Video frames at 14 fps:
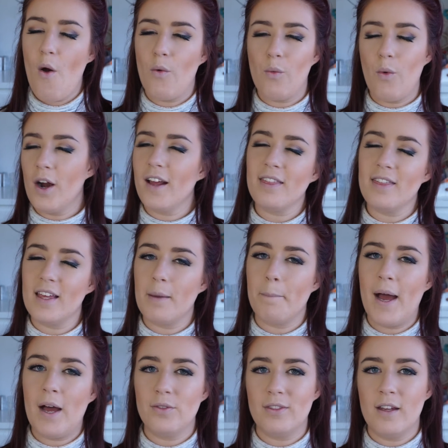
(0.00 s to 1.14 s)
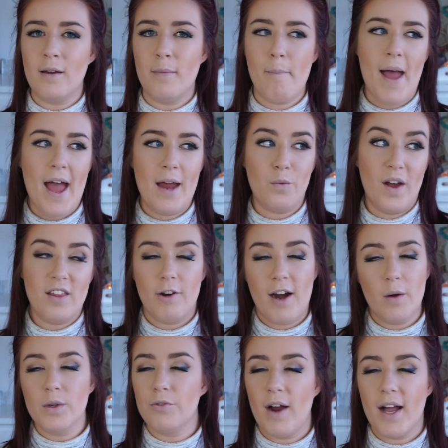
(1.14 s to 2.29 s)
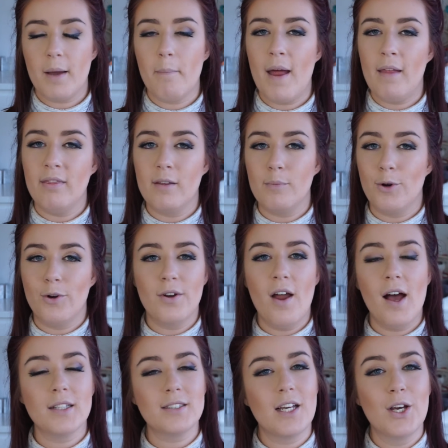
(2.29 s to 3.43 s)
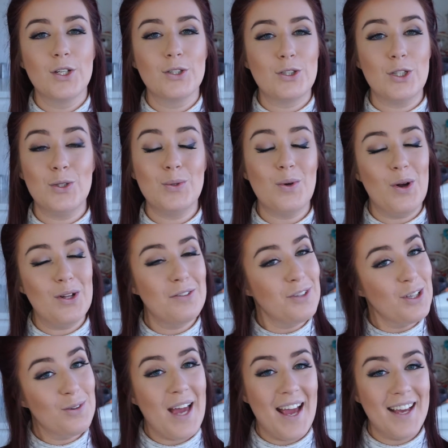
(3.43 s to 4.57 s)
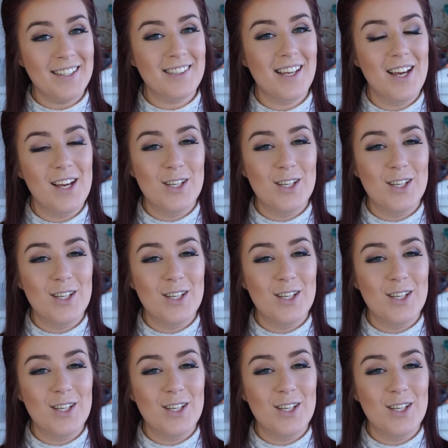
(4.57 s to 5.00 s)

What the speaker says: what I think about them, and whether I would recommend them or not to all of you guys.